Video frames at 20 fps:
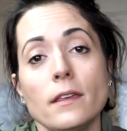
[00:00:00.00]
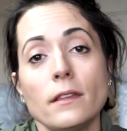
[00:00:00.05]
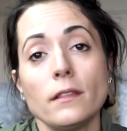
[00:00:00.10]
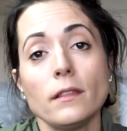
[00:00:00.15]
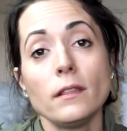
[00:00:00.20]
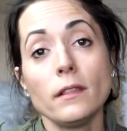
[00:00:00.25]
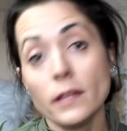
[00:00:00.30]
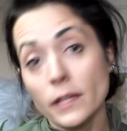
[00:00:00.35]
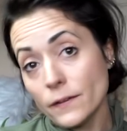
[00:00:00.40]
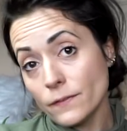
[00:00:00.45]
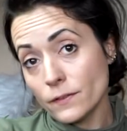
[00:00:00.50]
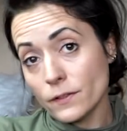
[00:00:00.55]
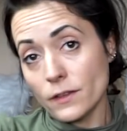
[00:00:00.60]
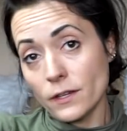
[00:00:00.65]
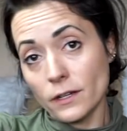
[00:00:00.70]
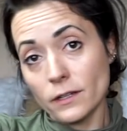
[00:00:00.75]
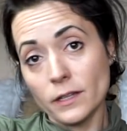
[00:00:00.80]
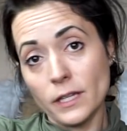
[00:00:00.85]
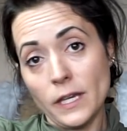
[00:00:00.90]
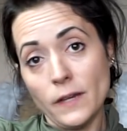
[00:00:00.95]
lift
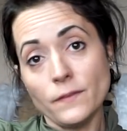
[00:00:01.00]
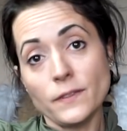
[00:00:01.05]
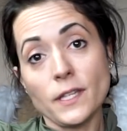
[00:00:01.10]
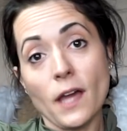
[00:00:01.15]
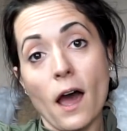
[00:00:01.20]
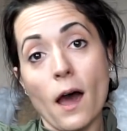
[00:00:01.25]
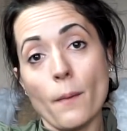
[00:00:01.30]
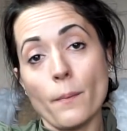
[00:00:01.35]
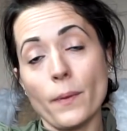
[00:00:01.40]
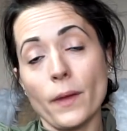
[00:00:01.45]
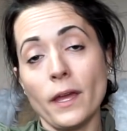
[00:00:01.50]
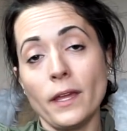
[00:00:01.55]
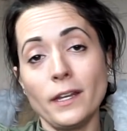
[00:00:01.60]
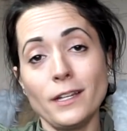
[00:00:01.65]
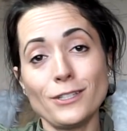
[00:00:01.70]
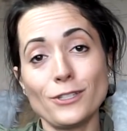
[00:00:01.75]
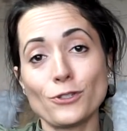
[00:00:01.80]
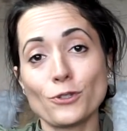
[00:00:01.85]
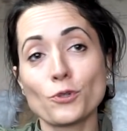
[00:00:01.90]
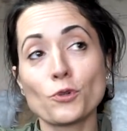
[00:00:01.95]
their leaves up, and
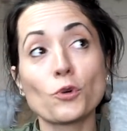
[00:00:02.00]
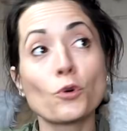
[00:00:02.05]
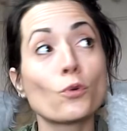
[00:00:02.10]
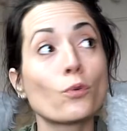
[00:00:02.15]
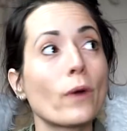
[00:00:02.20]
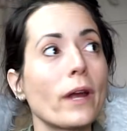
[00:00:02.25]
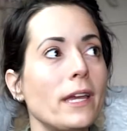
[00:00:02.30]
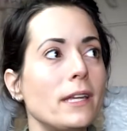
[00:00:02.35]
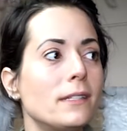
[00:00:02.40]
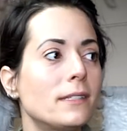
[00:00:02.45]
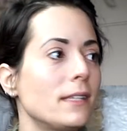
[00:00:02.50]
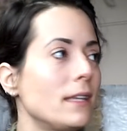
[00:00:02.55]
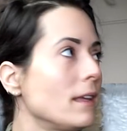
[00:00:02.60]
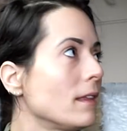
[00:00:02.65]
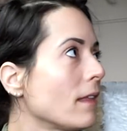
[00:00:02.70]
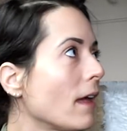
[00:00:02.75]
it's crazy.